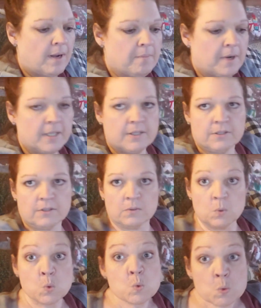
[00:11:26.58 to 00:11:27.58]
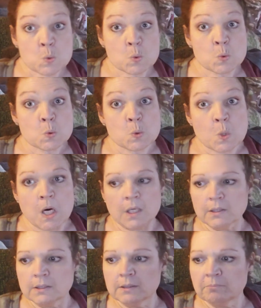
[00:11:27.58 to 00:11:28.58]
I might do?
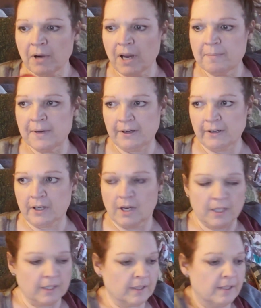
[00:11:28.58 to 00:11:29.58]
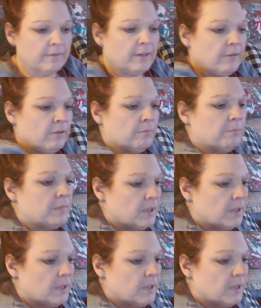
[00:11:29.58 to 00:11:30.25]
My Americana living room.